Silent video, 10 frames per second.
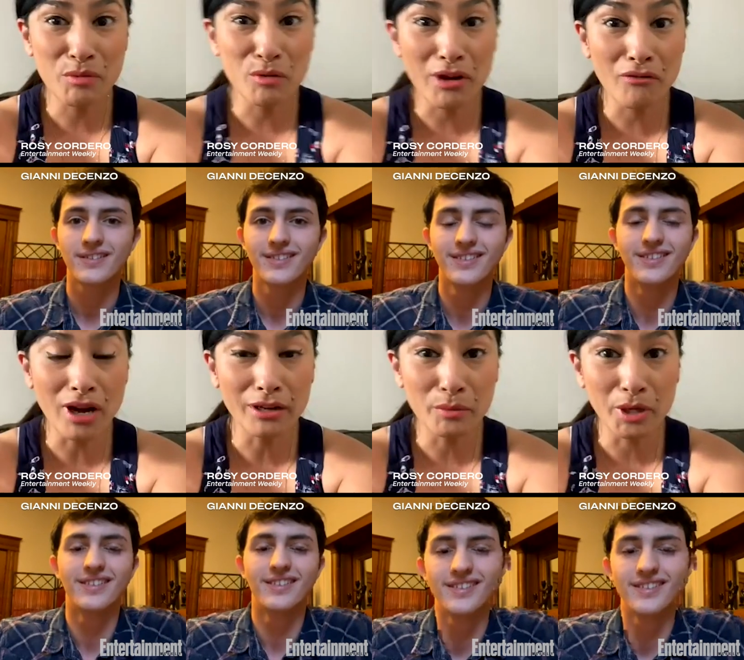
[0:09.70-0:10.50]
Speaker 1: me put my
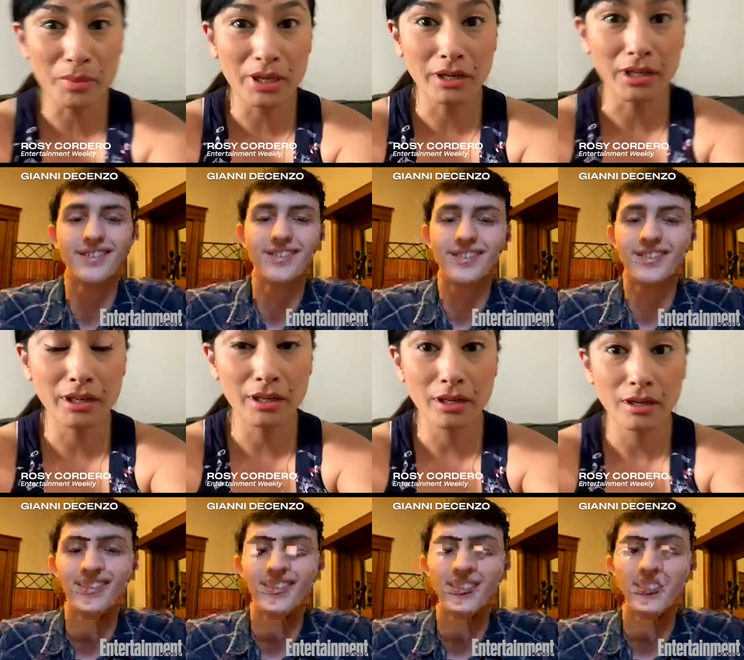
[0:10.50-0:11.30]
volume up here.
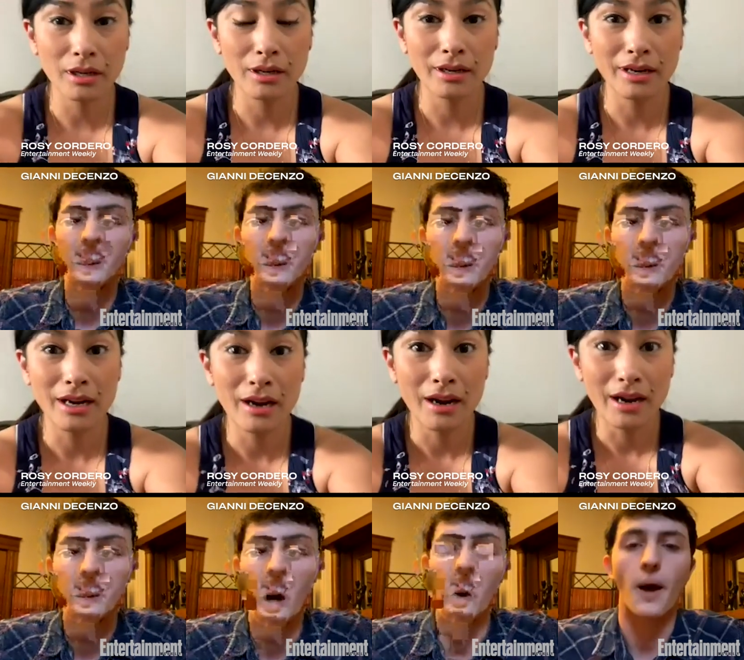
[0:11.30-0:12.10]

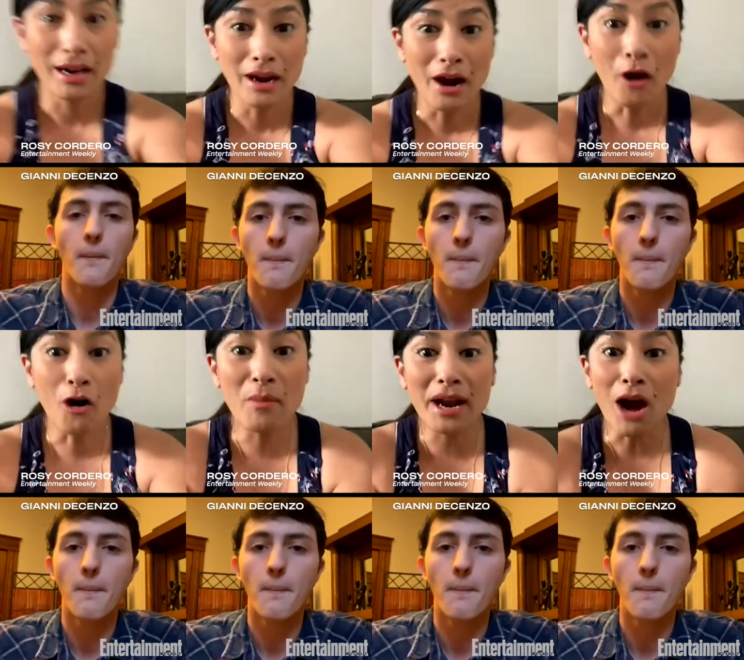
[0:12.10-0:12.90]
Okay. Oh
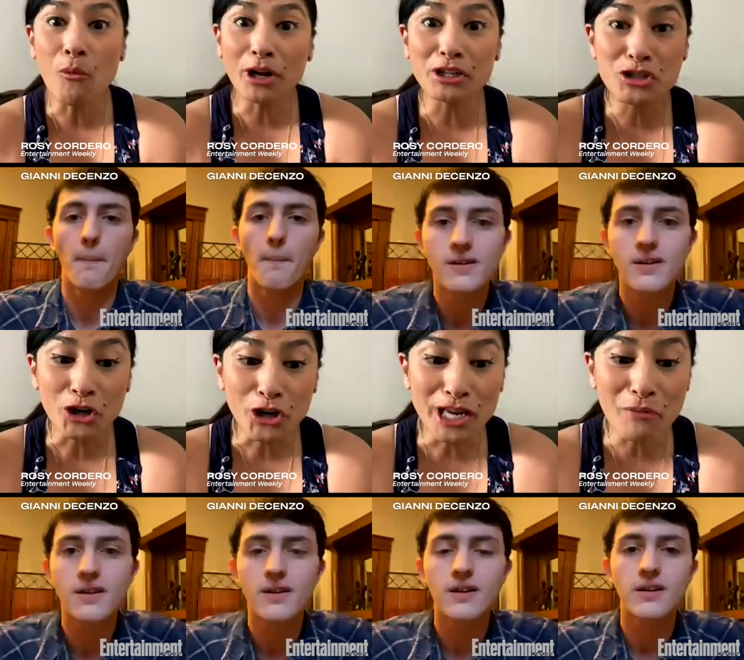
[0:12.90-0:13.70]
my God, what a
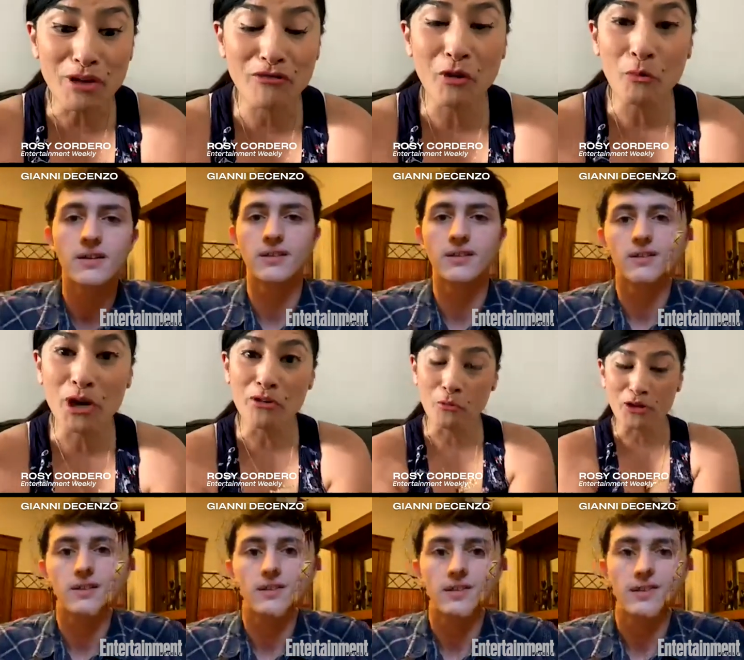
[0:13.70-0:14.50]
journey
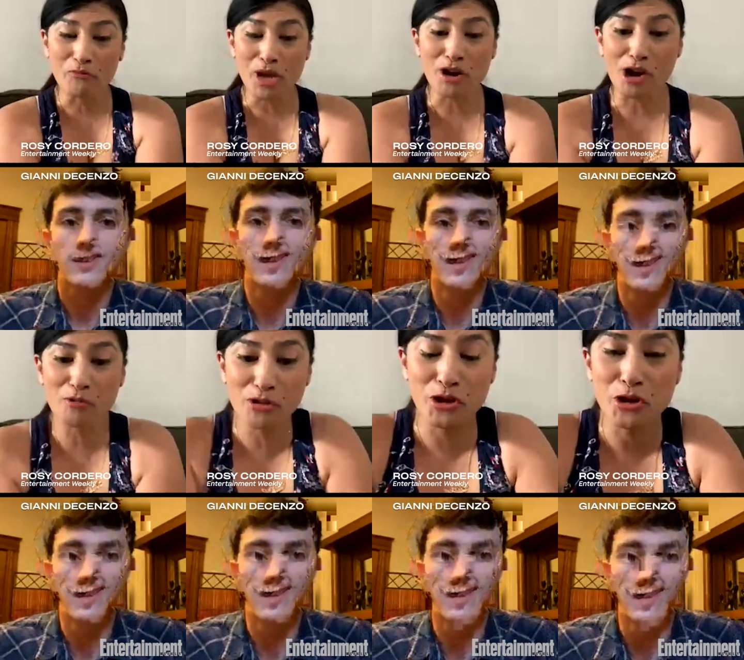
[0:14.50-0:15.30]
we've been on
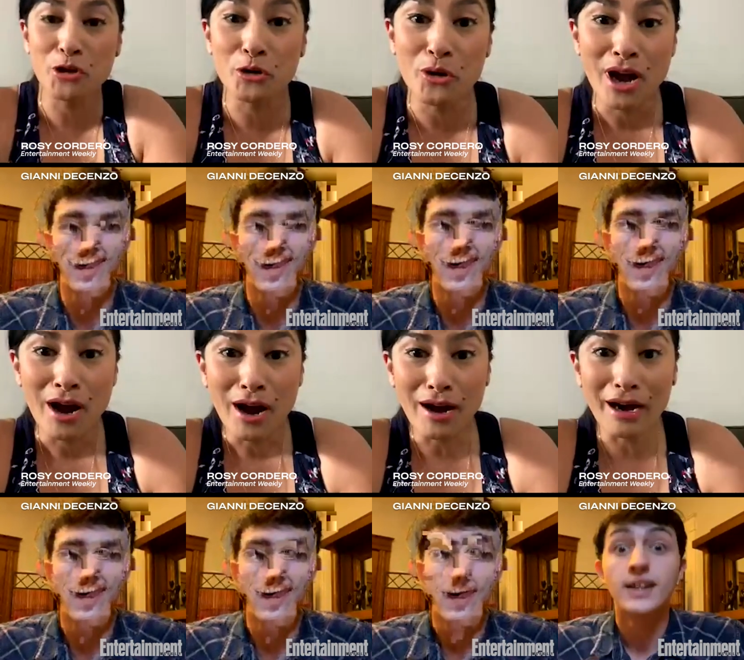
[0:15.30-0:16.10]
with you
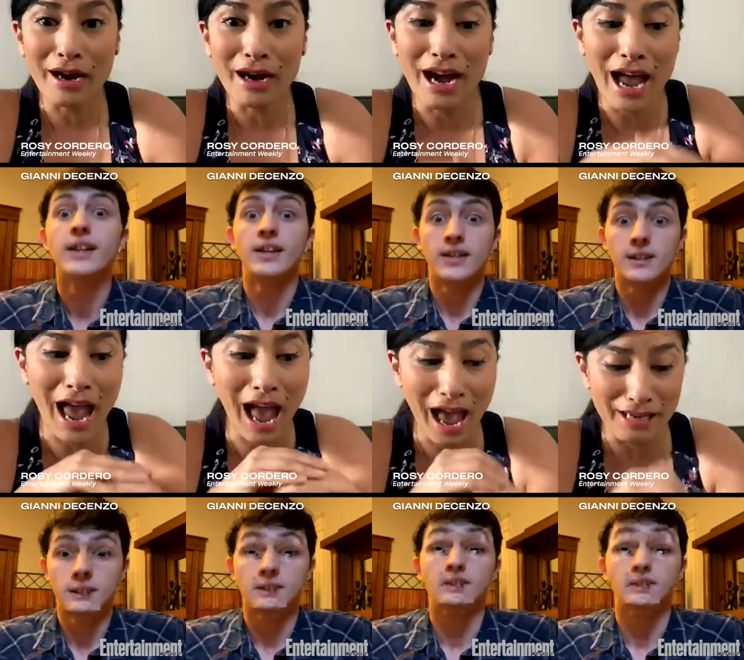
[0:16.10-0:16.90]

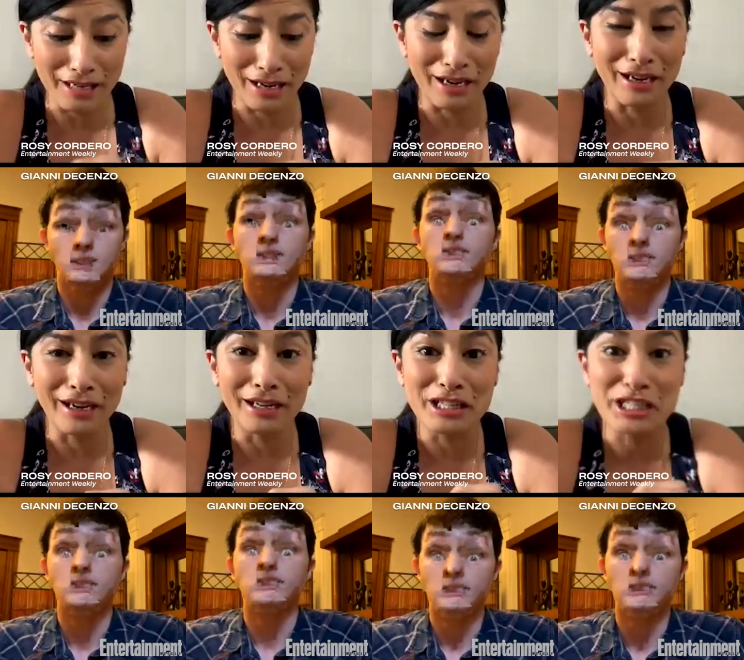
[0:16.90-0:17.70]
and
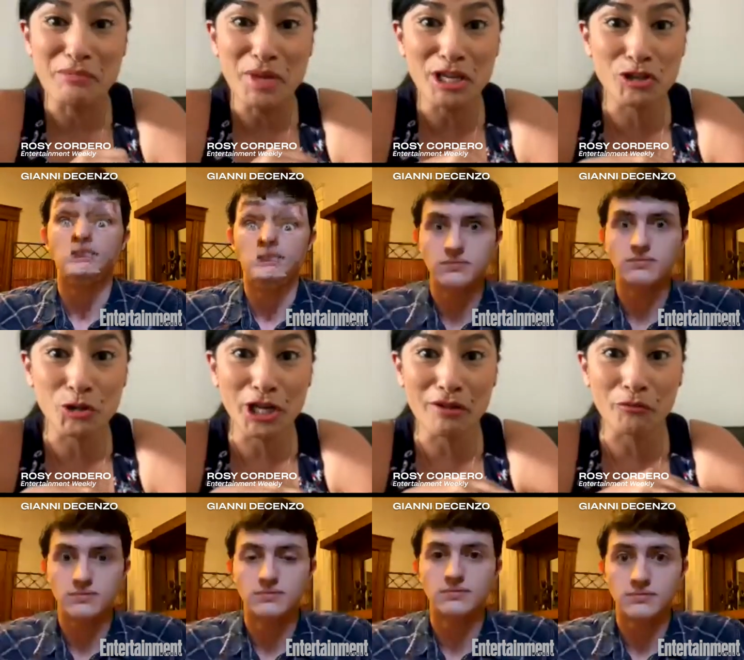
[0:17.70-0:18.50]

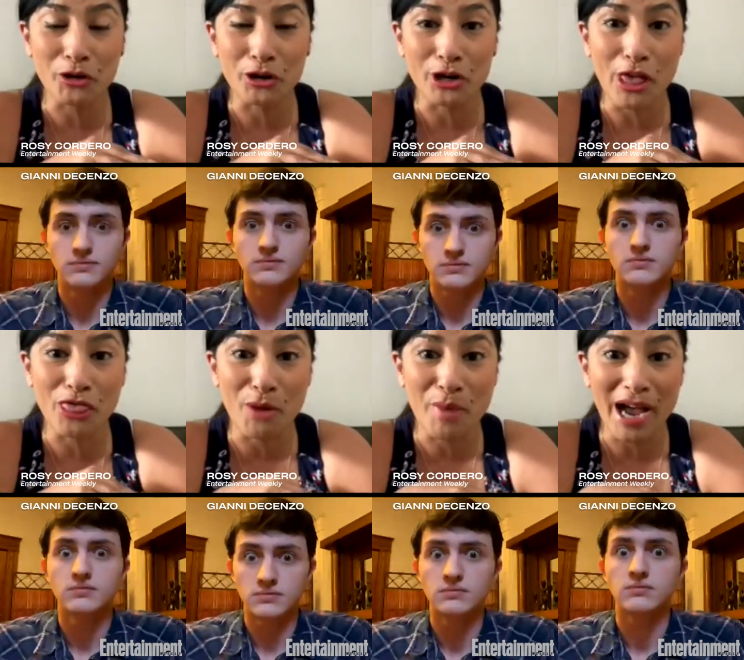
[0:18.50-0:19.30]
Demetri for
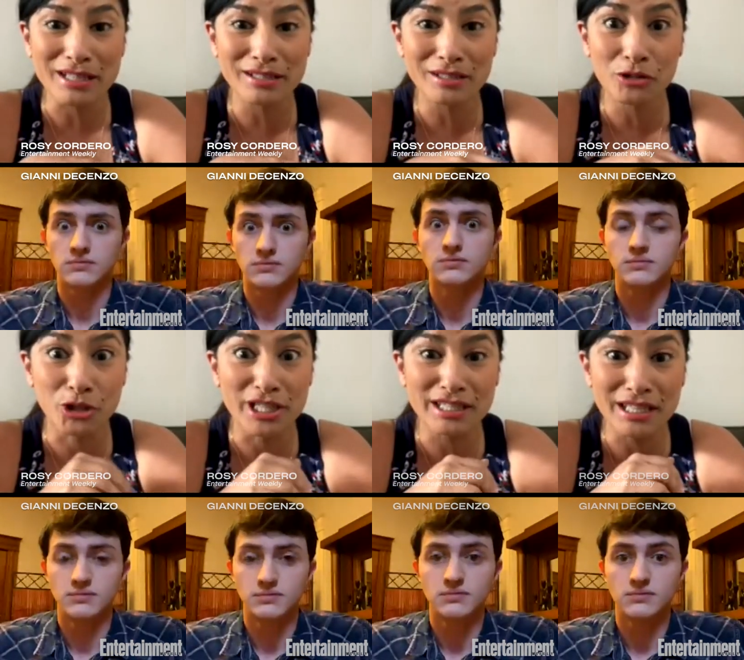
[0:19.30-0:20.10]
the past 3
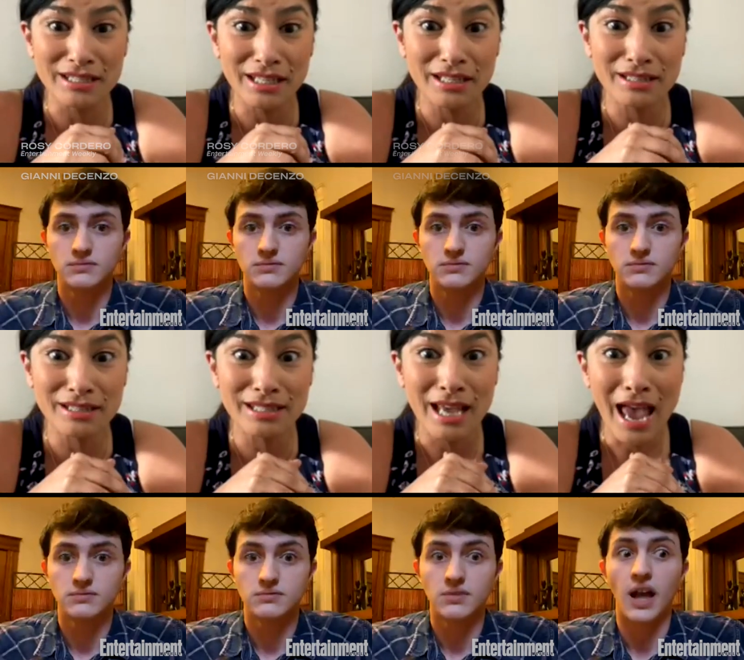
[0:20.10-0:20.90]

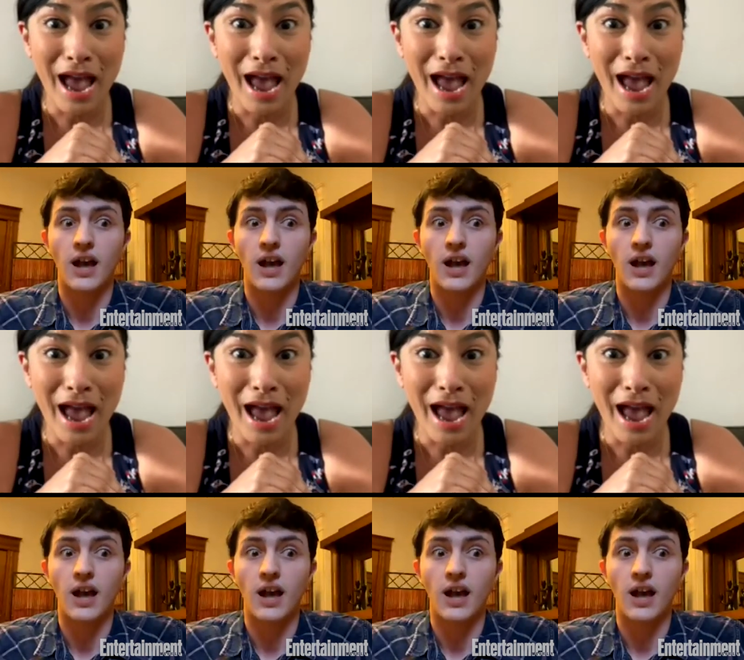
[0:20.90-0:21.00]
seasons.